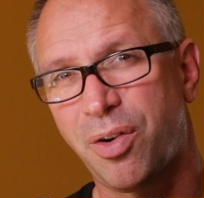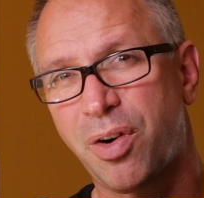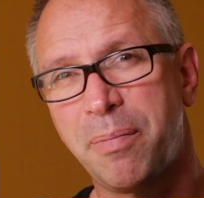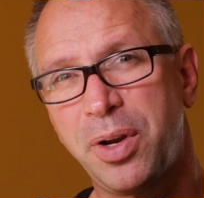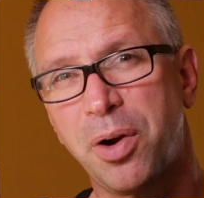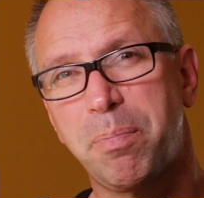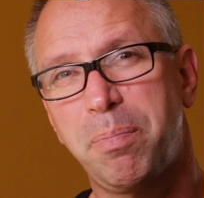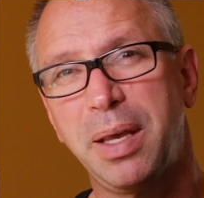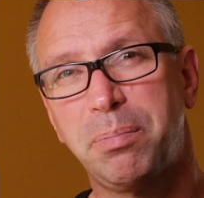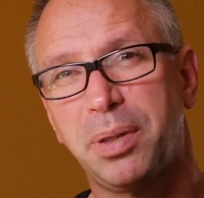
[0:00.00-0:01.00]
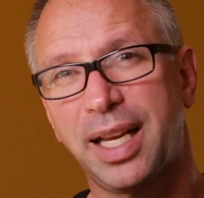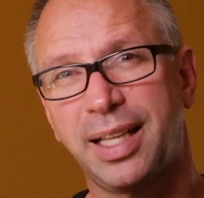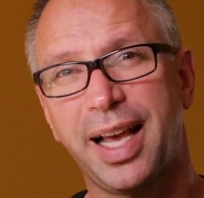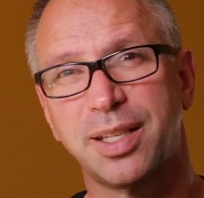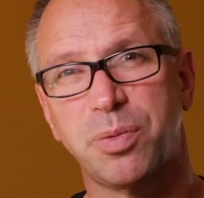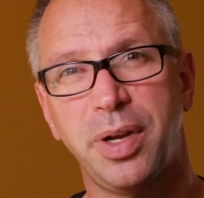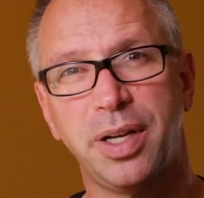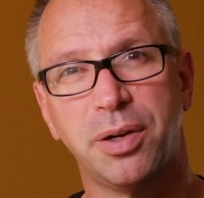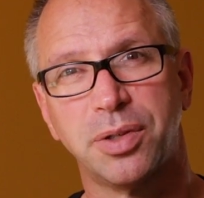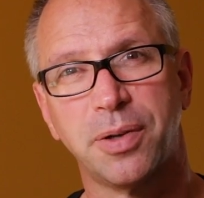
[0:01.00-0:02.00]
or I'm near big plate glass
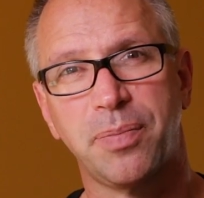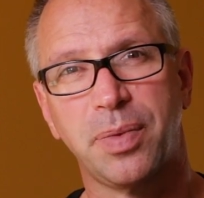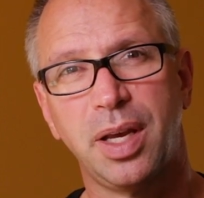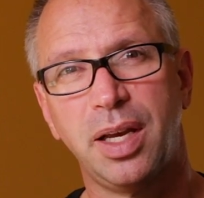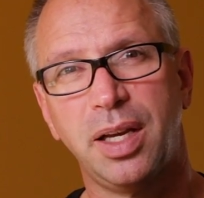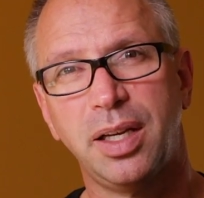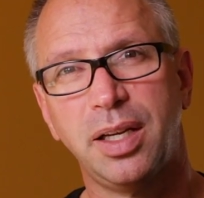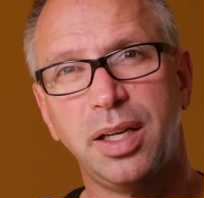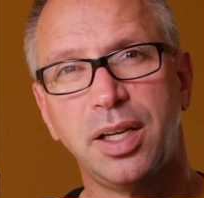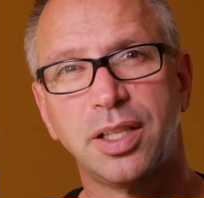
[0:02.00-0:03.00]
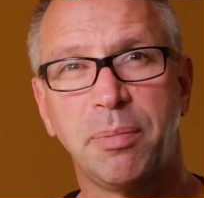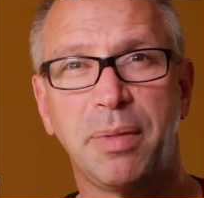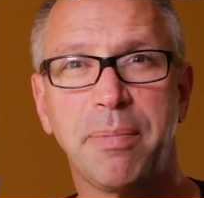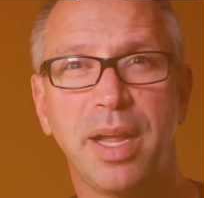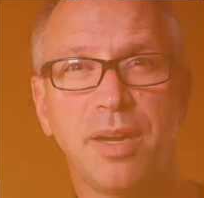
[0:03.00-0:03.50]
windows. Some light